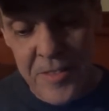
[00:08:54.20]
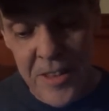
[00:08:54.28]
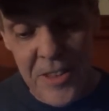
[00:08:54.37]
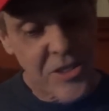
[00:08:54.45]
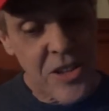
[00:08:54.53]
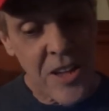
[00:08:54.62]

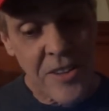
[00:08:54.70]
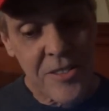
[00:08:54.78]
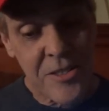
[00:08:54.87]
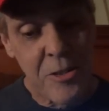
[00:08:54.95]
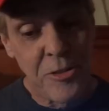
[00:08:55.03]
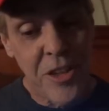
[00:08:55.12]
it's
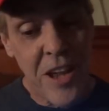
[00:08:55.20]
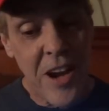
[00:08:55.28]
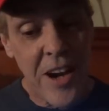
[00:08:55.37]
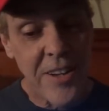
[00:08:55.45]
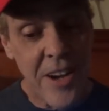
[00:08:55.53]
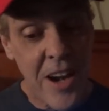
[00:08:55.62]
not Tuesday
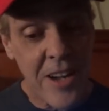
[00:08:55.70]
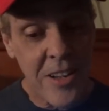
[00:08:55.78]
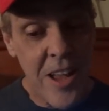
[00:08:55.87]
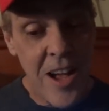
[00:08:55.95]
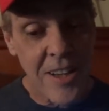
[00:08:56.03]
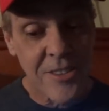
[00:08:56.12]
night at 9
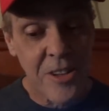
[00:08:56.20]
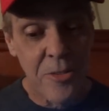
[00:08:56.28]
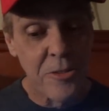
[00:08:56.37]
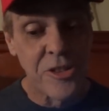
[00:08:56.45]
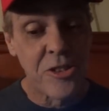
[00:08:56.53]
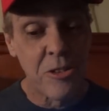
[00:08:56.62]
o'clock, so
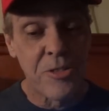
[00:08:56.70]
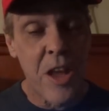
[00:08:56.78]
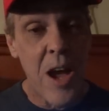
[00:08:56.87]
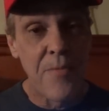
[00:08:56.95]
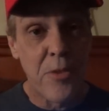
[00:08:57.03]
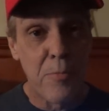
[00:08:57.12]
there's still
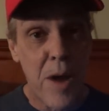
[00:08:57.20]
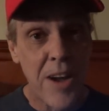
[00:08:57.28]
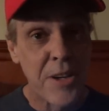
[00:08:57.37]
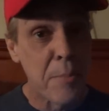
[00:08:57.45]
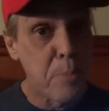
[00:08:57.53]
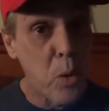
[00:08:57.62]
time for
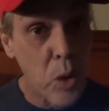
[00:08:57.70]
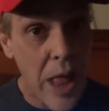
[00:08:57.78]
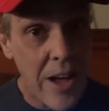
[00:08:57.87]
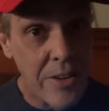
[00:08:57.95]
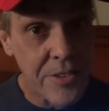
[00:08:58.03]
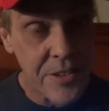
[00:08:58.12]
Biden to pull
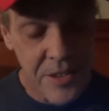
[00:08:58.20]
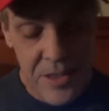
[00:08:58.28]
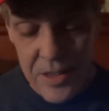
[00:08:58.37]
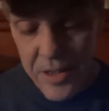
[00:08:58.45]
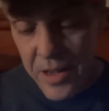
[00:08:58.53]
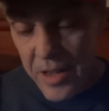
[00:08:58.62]
out.
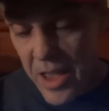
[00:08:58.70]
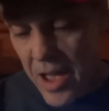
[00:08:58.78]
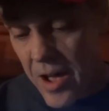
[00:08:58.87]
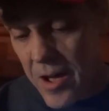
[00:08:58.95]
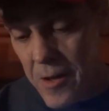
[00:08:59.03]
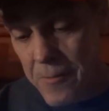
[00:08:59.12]

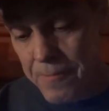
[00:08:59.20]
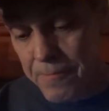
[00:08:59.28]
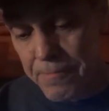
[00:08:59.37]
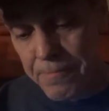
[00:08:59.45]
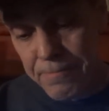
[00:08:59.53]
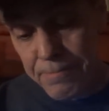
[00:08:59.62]

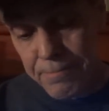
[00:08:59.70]
I